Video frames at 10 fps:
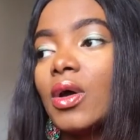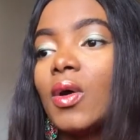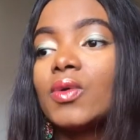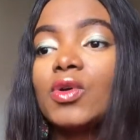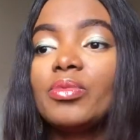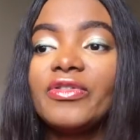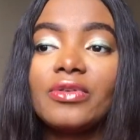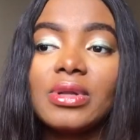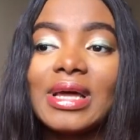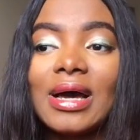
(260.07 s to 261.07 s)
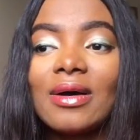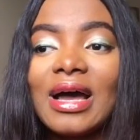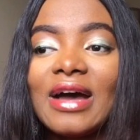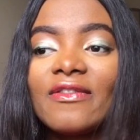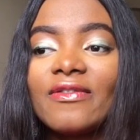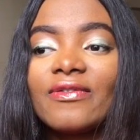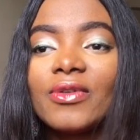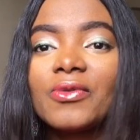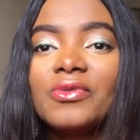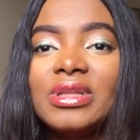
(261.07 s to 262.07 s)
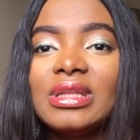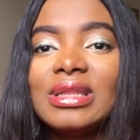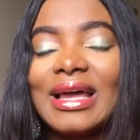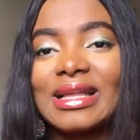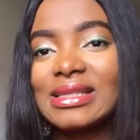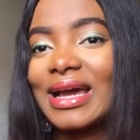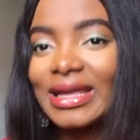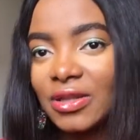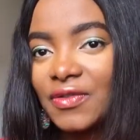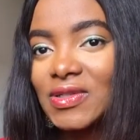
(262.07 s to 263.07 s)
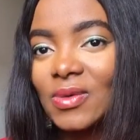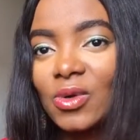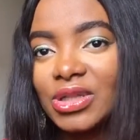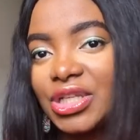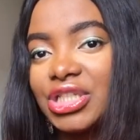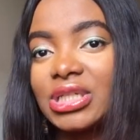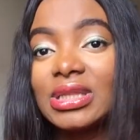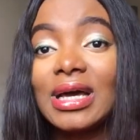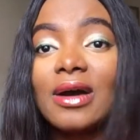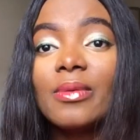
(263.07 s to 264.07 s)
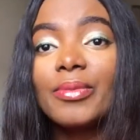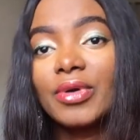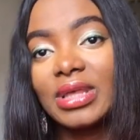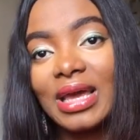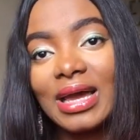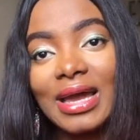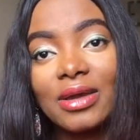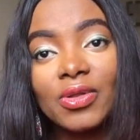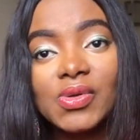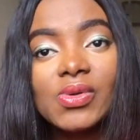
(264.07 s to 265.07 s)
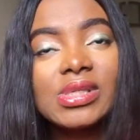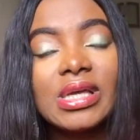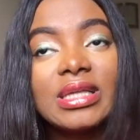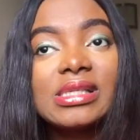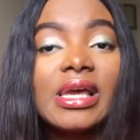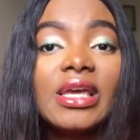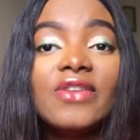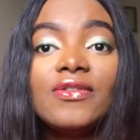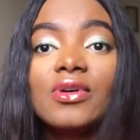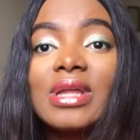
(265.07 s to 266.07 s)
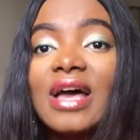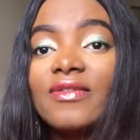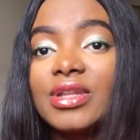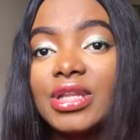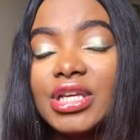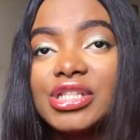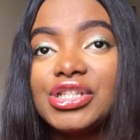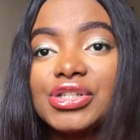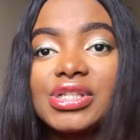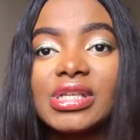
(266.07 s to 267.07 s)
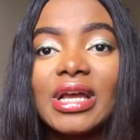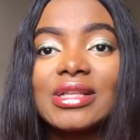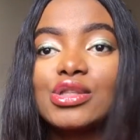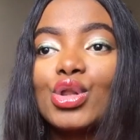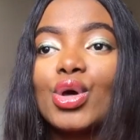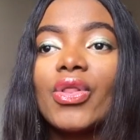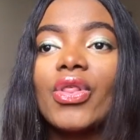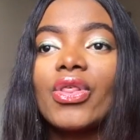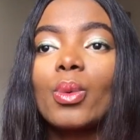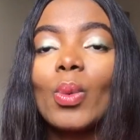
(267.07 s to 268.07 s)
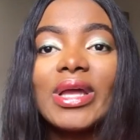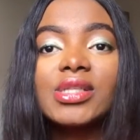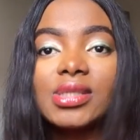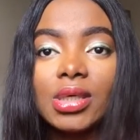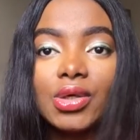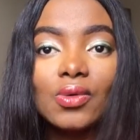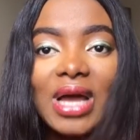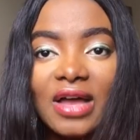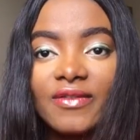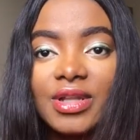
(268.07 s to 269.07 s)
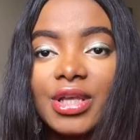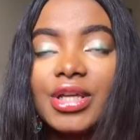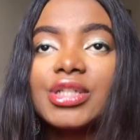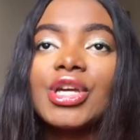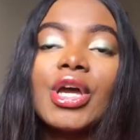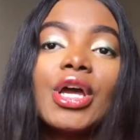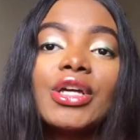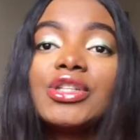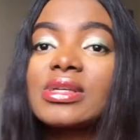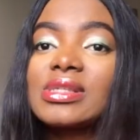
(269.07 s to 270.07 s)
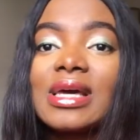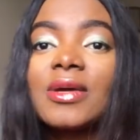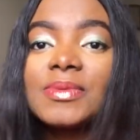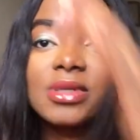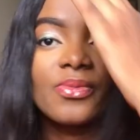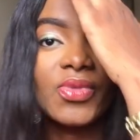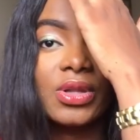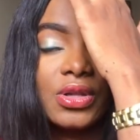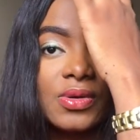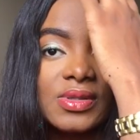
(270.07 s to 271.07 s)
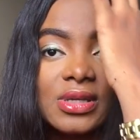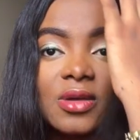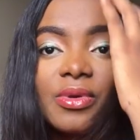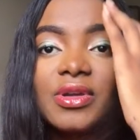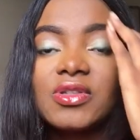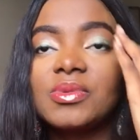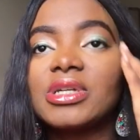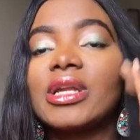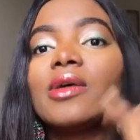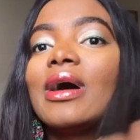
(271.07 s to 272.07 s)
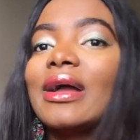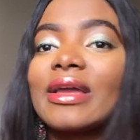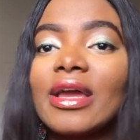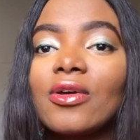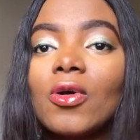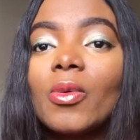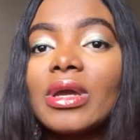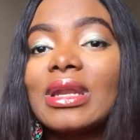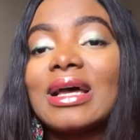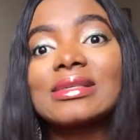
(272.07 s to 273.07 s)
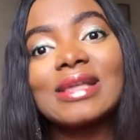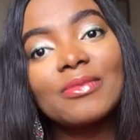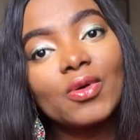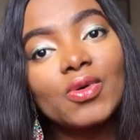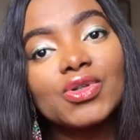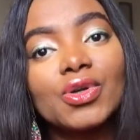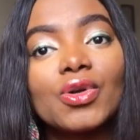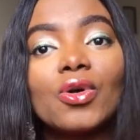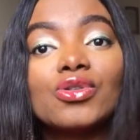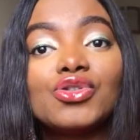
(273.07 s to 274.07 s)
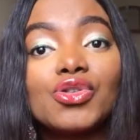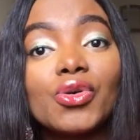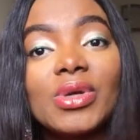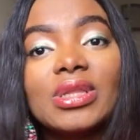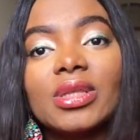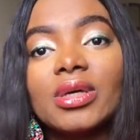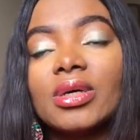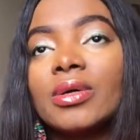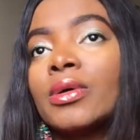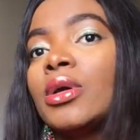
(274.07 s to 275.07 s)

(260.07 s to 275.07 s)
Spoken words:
Although before now, I've not really liked the idea of someone niching down. But yeah, I could also say it here. If you don't have a niche just yet, don't wait till you have a niche. Just start up something, you know, start up a YouTube channel and get going. As time goes on, or during the